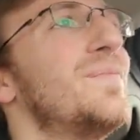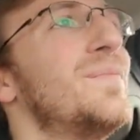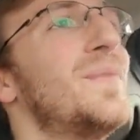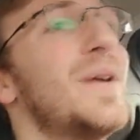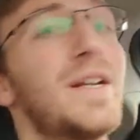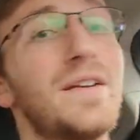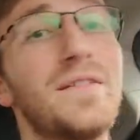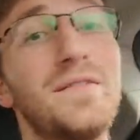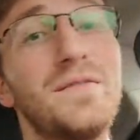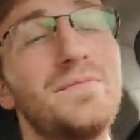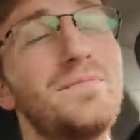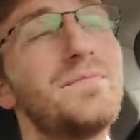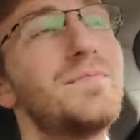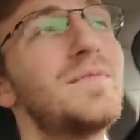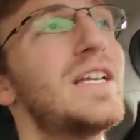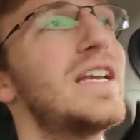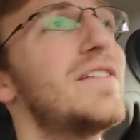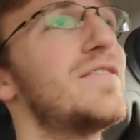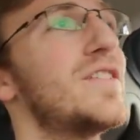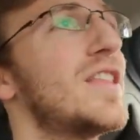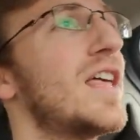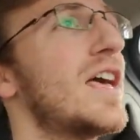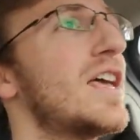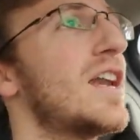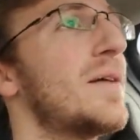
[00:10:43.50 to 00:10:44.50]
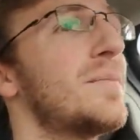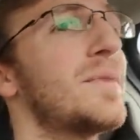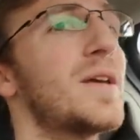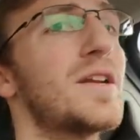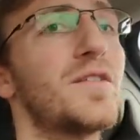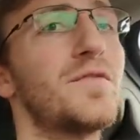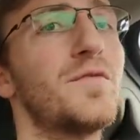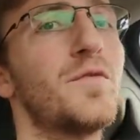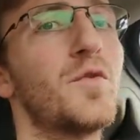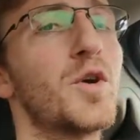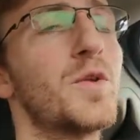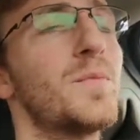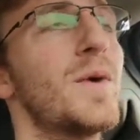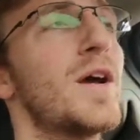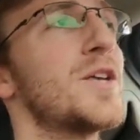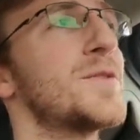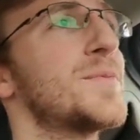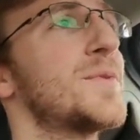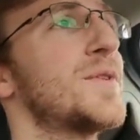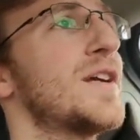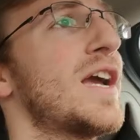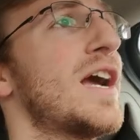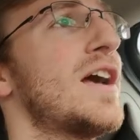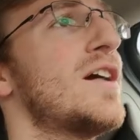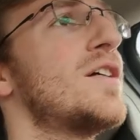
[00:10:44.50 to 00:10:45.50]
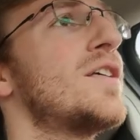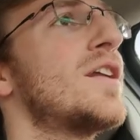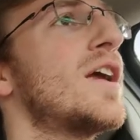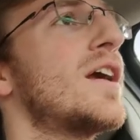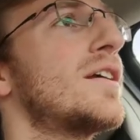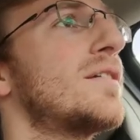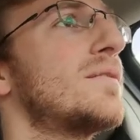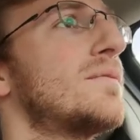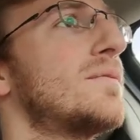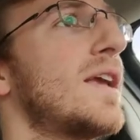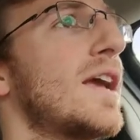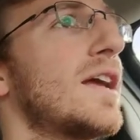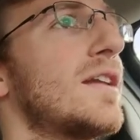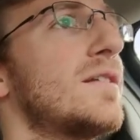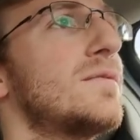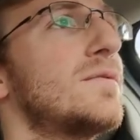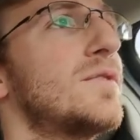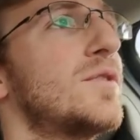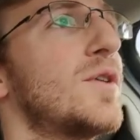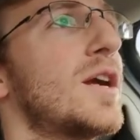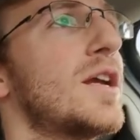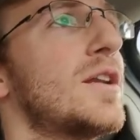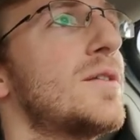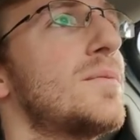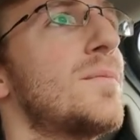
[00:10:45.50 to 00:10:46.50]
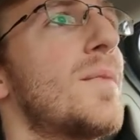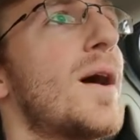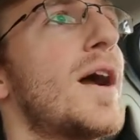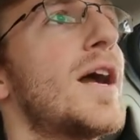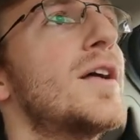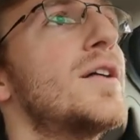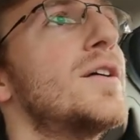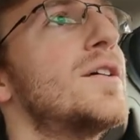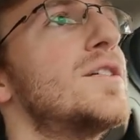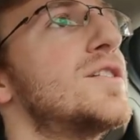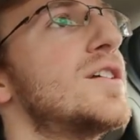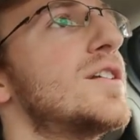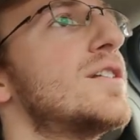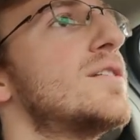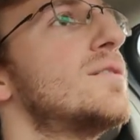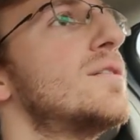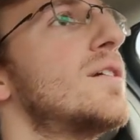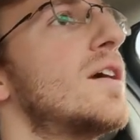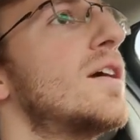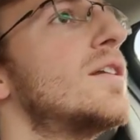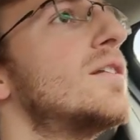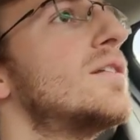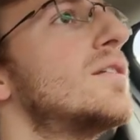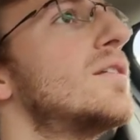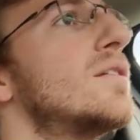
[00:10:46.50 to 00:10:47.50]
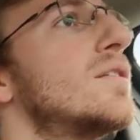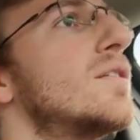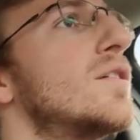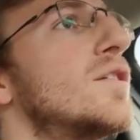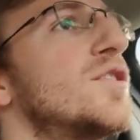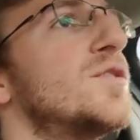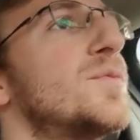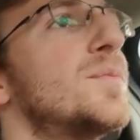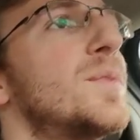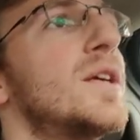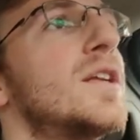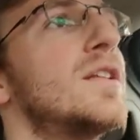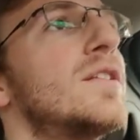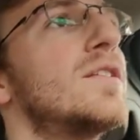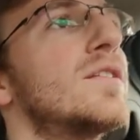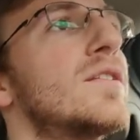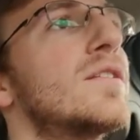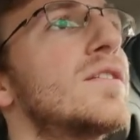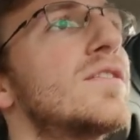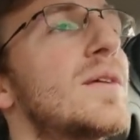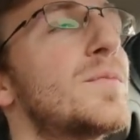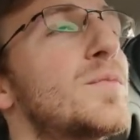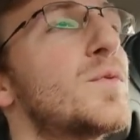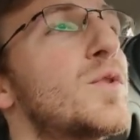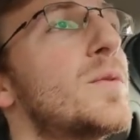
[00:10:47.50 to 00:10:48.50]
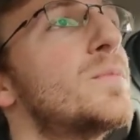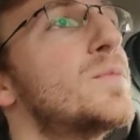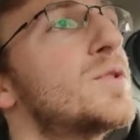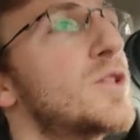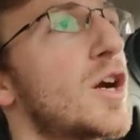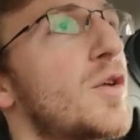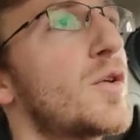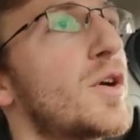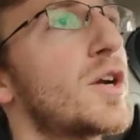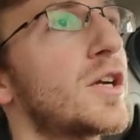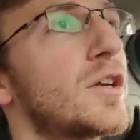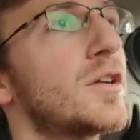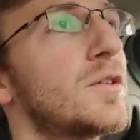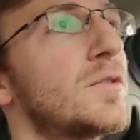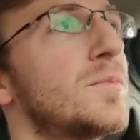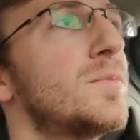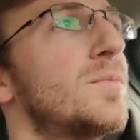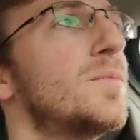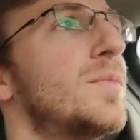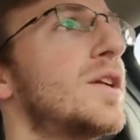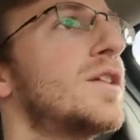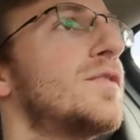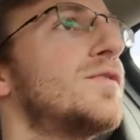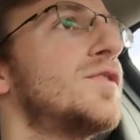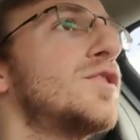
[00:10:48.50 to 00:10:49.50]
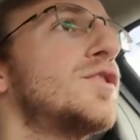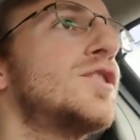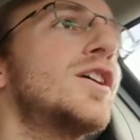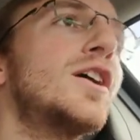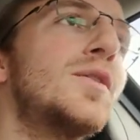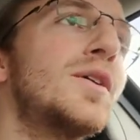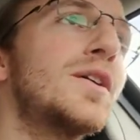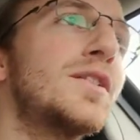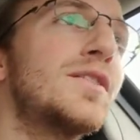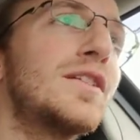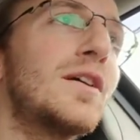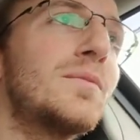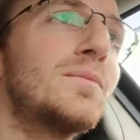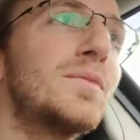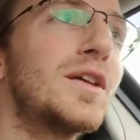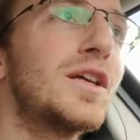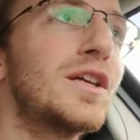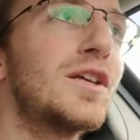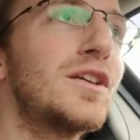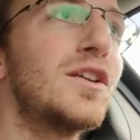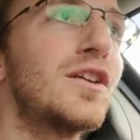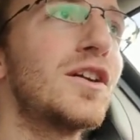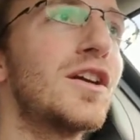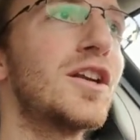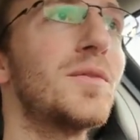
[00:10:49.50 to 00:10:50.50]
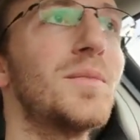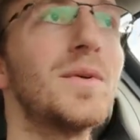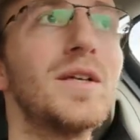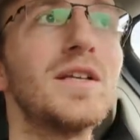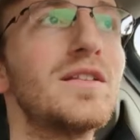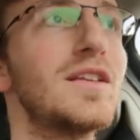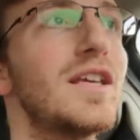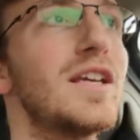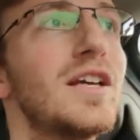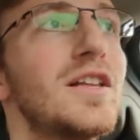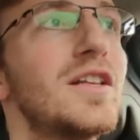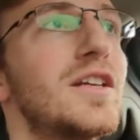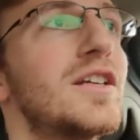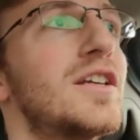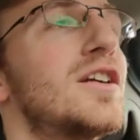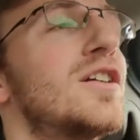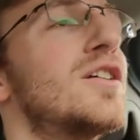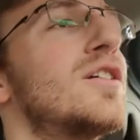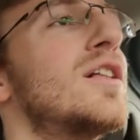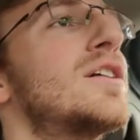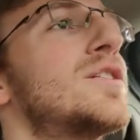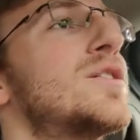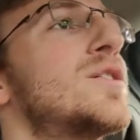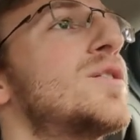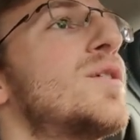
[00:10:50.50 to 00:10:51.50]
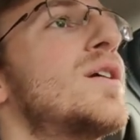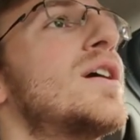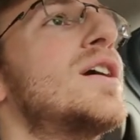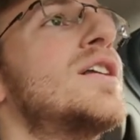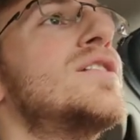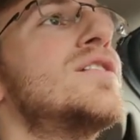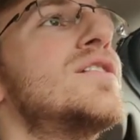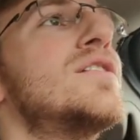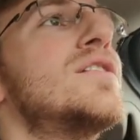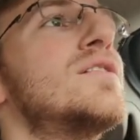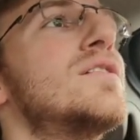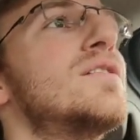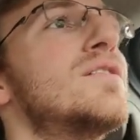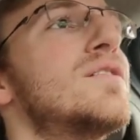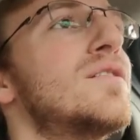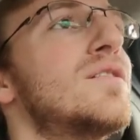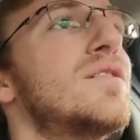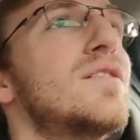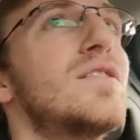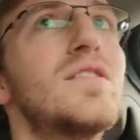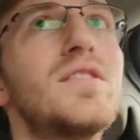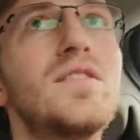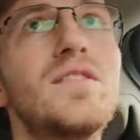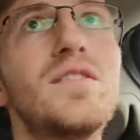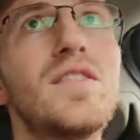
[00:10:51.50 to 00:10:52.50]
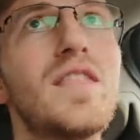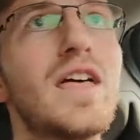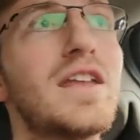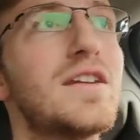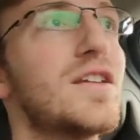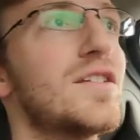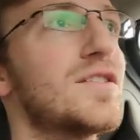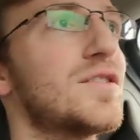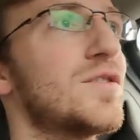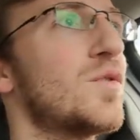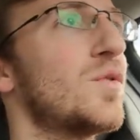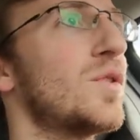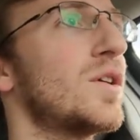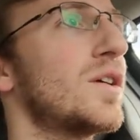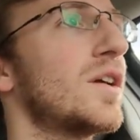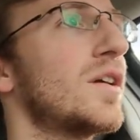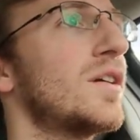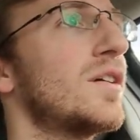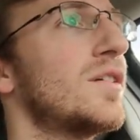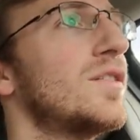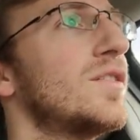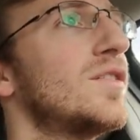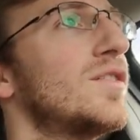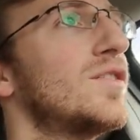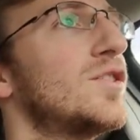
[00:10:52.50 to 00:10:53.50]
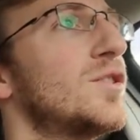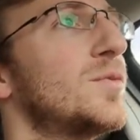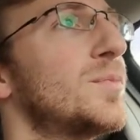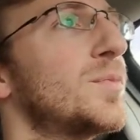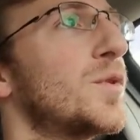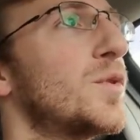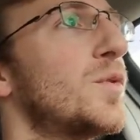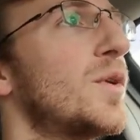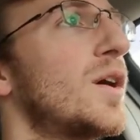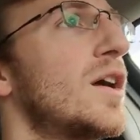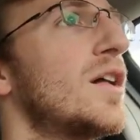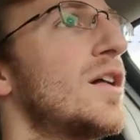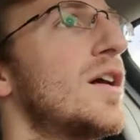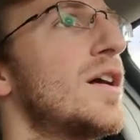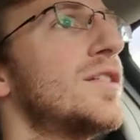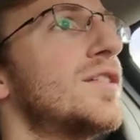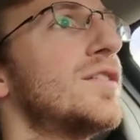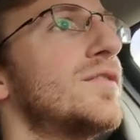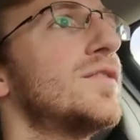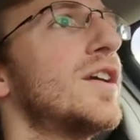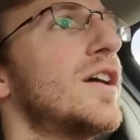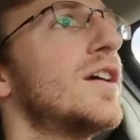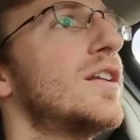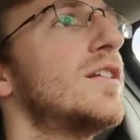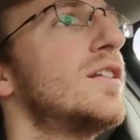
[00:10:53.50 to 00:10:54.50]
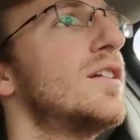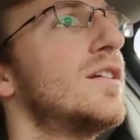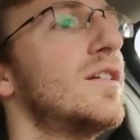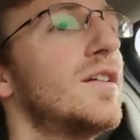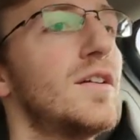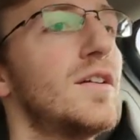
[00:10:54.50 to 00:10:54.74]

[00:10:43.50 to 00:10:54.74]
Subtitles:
But even then, I'm getting 40 miles per gallon. I get great mileage at those speeds, except when I'm towing. But if you're towing something, you're going to be killing your electric range, and that doesn't work super well as of yet.